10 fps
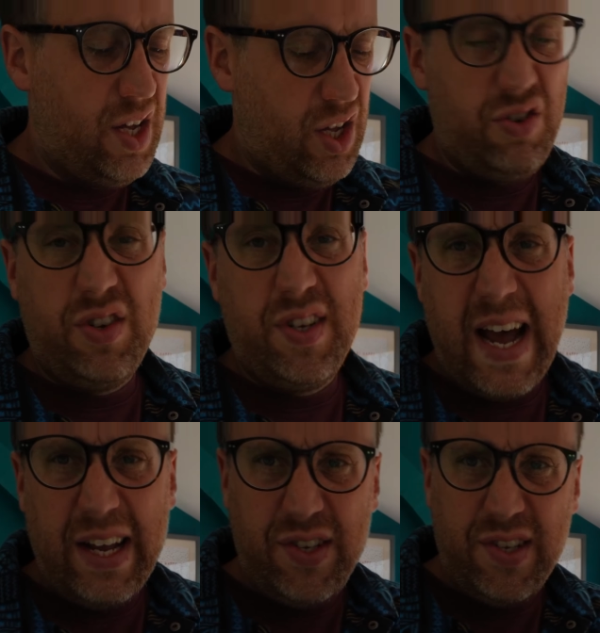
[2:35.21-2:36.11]
So it's a
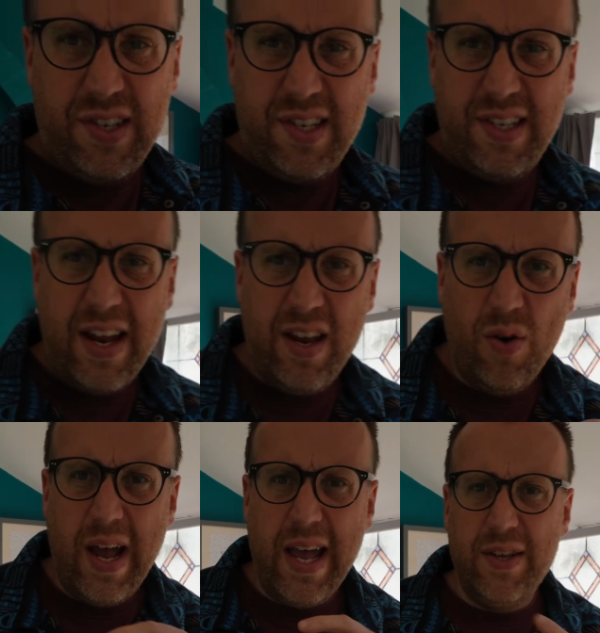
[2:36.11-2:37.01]
nice, steady
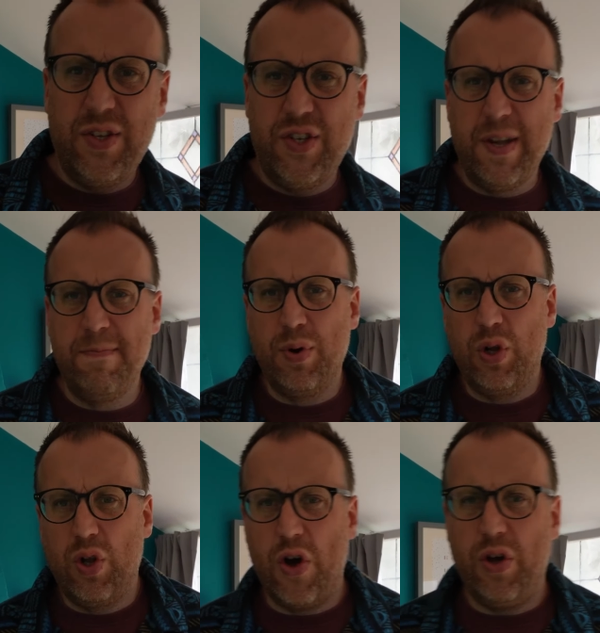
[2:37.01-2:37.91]
away,
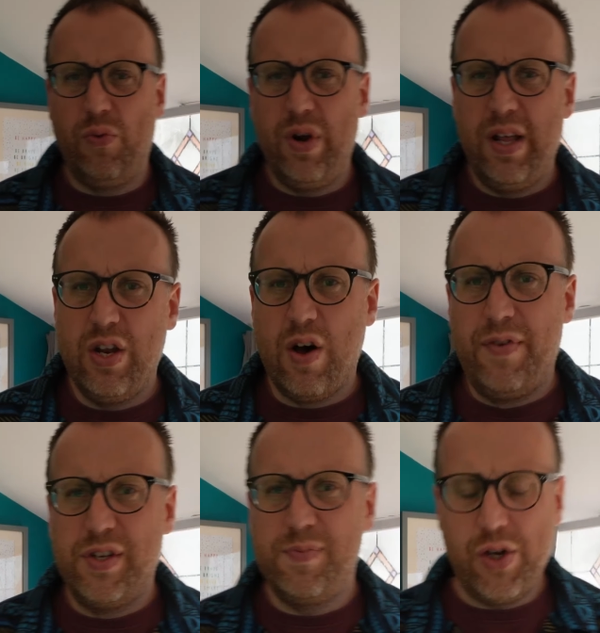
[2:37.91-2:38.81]
simple oil really,
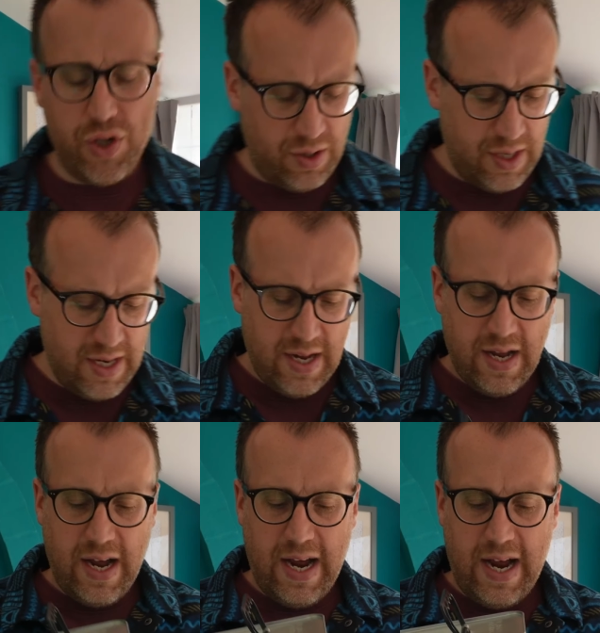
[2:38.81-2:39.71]
nothing special.
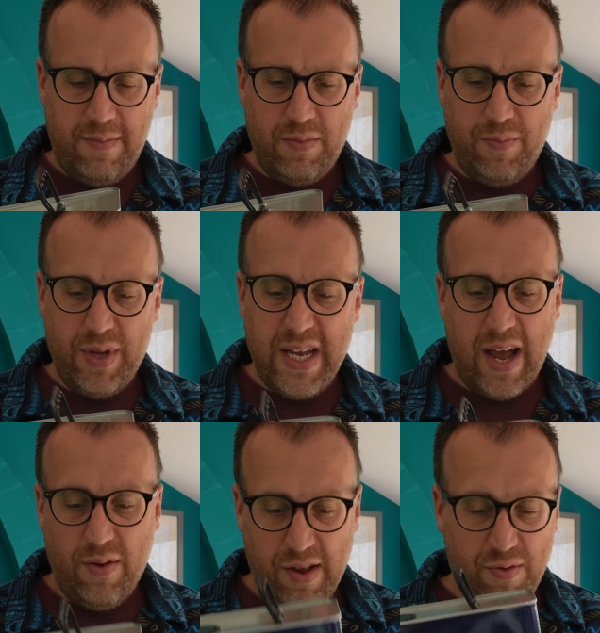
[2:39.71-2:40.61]
But yeah,
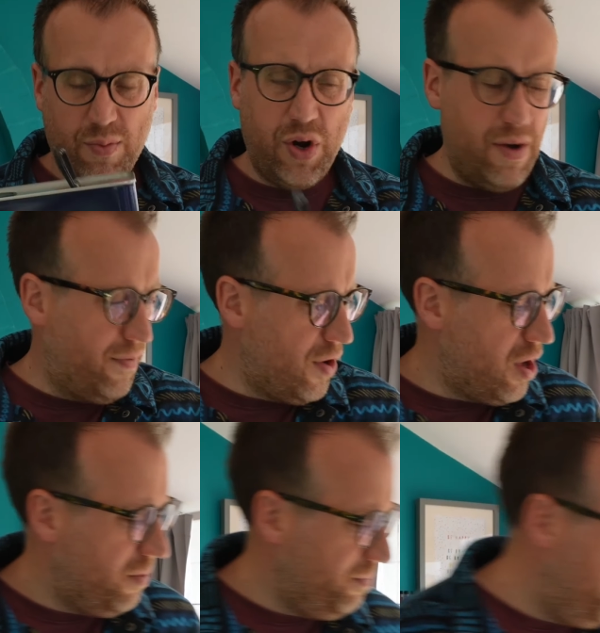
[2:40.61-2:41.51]
that's what we're going
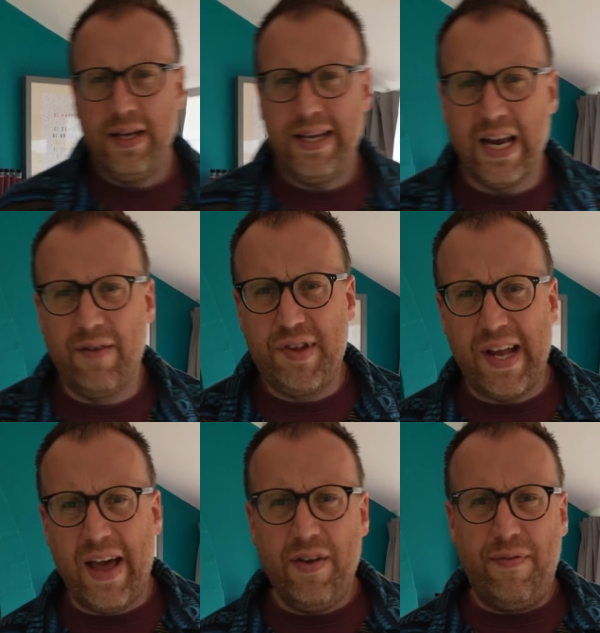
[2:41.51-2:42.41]
for. You can obviously
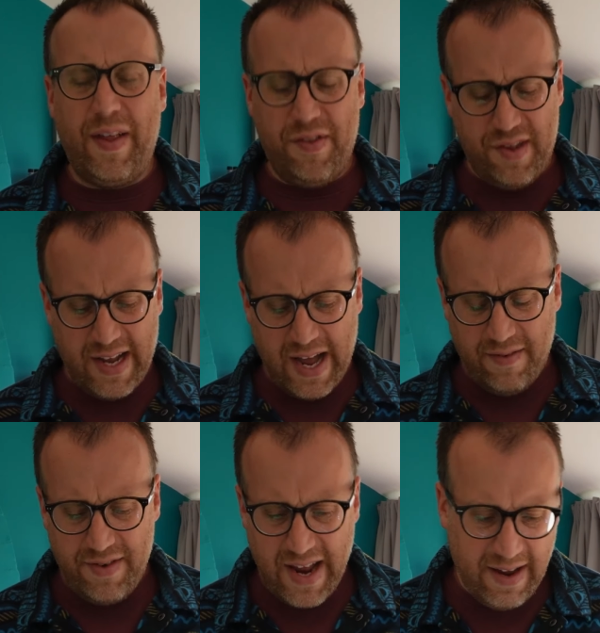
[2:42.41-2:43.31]
get the fancy kind
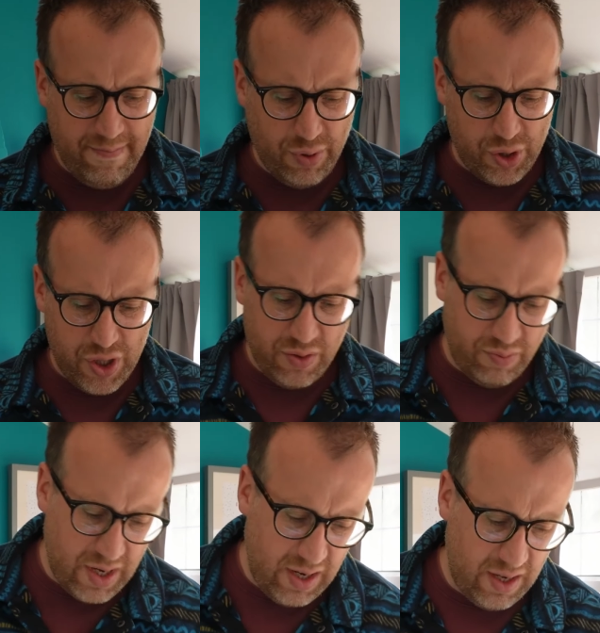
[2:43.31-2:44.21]
of decking brushes
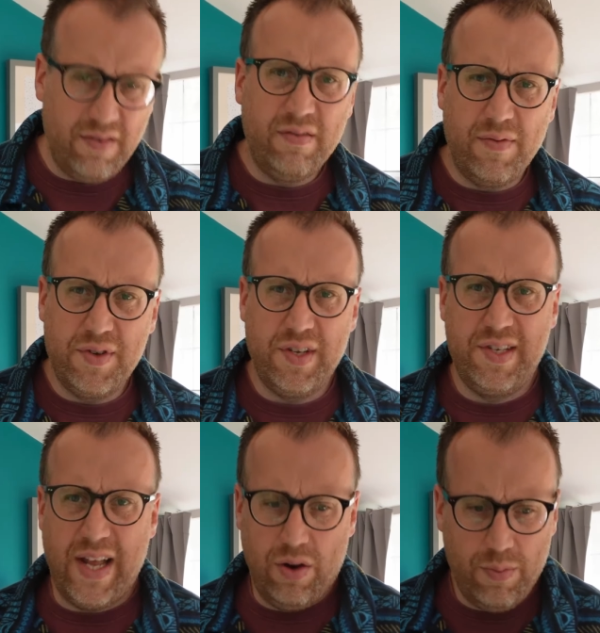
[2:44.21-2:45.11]
where you can obviously
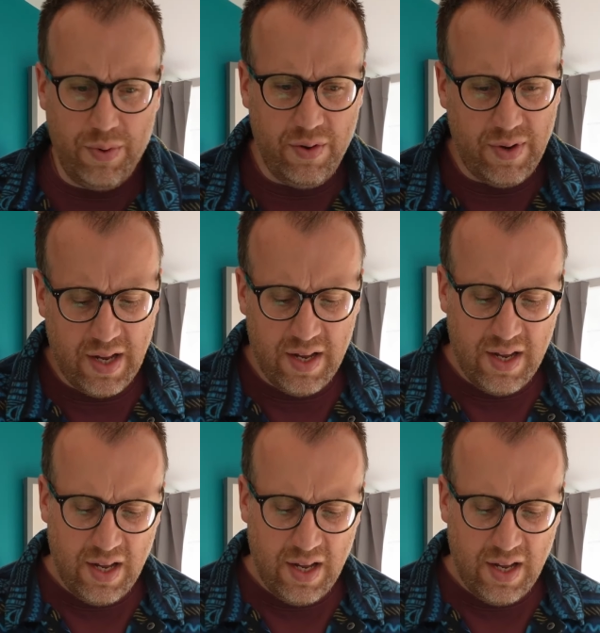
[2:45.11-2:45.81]
stand up and do it.